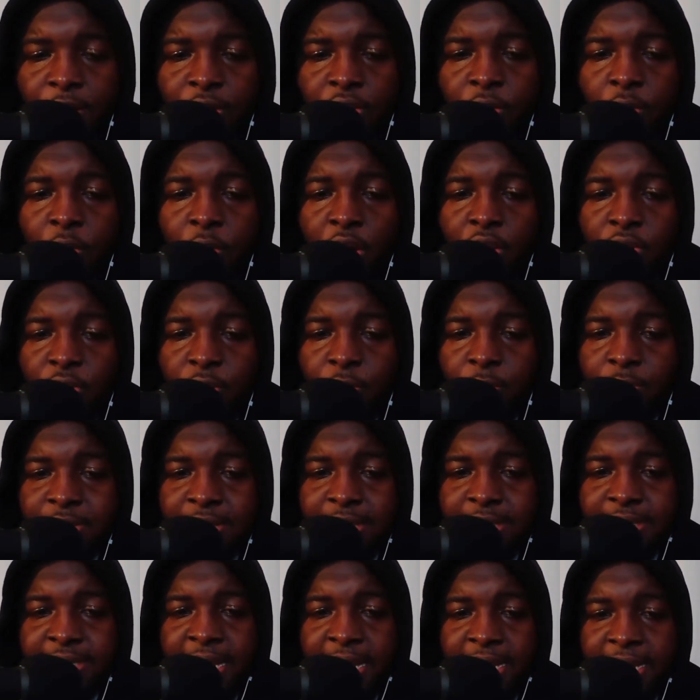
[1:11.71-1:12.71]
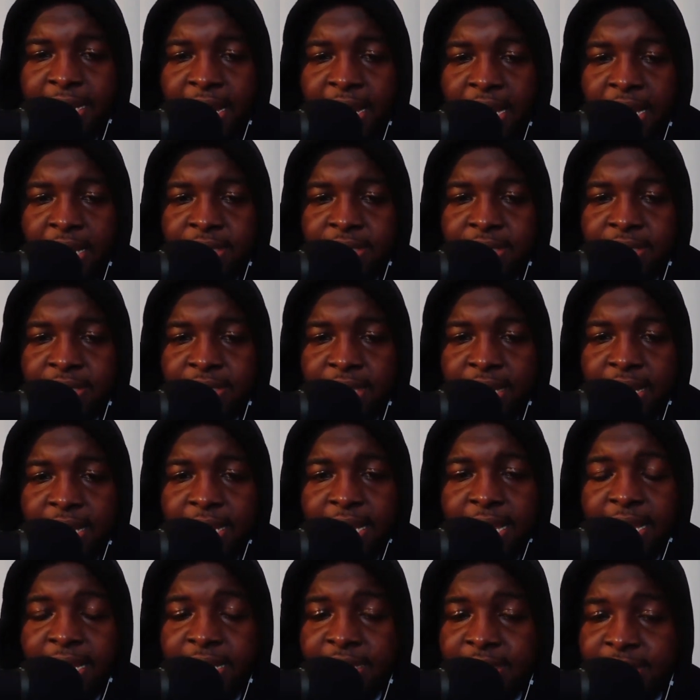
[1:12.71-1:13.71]
You are using technologies
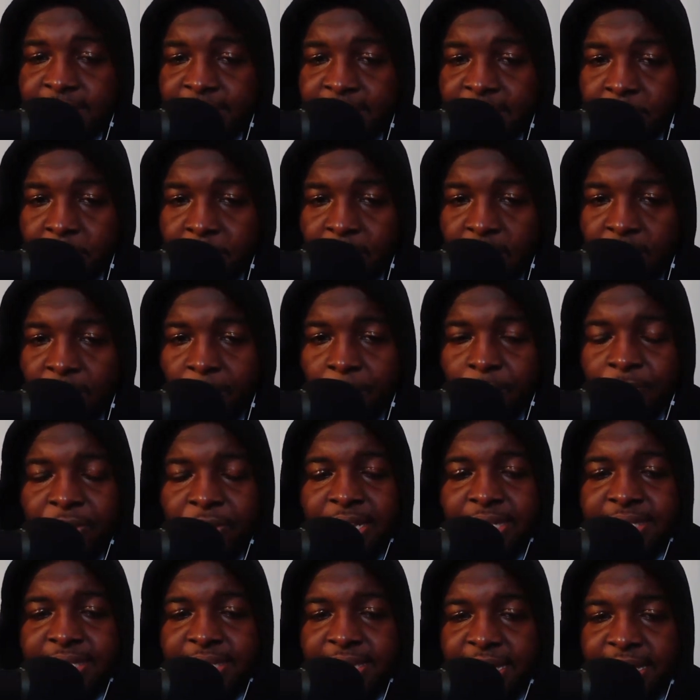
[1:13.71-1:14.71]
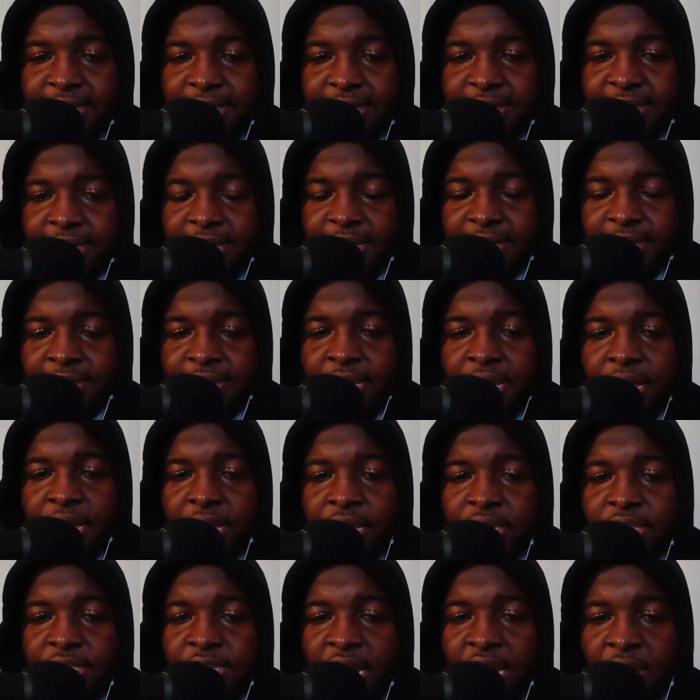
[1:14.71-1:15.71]
like HTML, CSS,
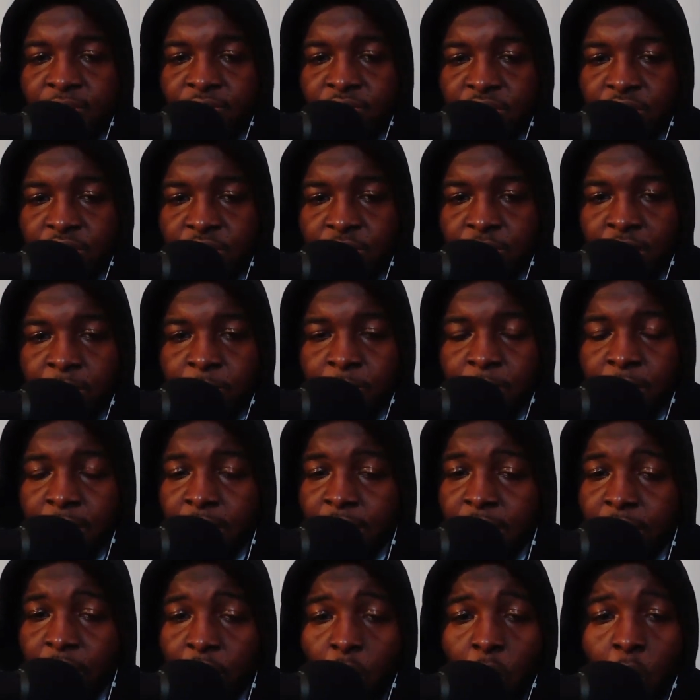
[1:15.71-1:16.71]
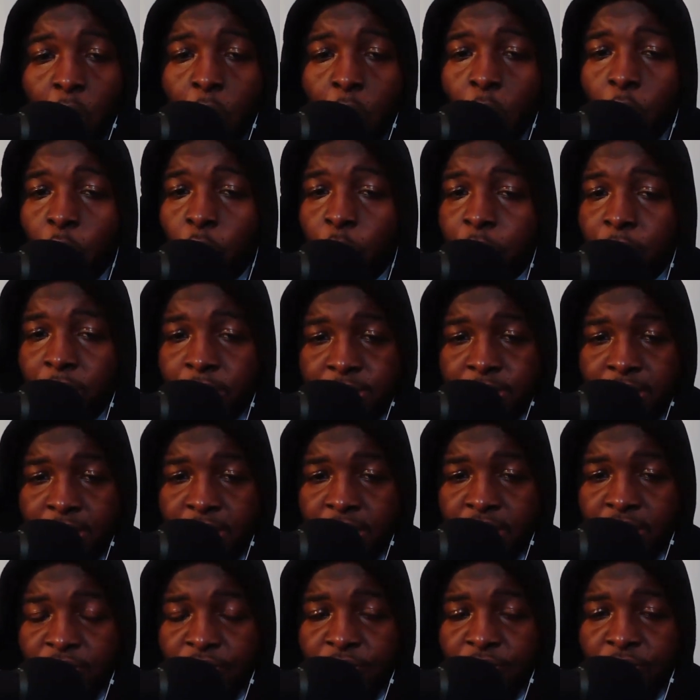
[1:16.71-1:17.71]
JavaScript, and a whole bunch of
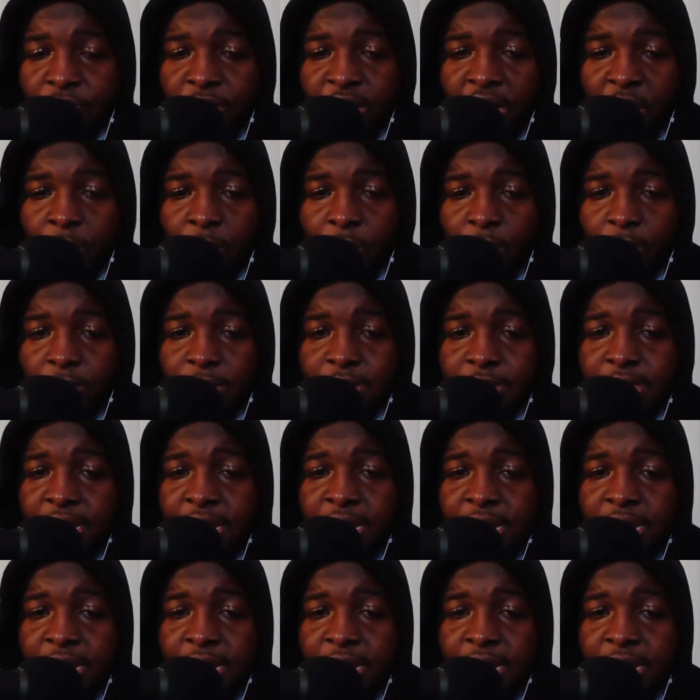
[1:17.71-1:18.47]
other frameworks.